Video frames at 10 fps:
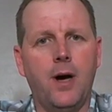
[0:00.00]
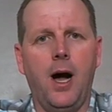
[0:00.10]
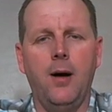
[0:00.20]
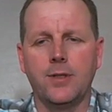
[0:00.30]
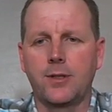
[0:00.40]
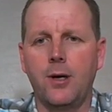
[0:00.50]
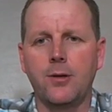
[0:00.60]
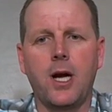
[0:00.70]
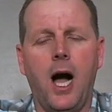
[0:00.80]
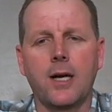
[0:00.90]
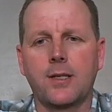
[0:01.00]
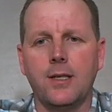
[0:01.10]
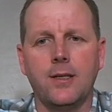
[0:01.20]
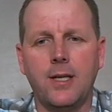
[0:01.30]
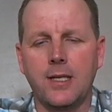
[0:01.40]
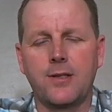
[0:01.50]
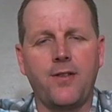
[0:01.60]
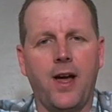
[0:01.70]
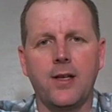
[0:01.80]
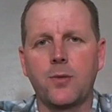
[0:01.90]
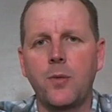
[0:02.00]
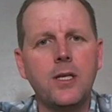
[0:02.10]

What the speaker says: As Coach Cox can testify this,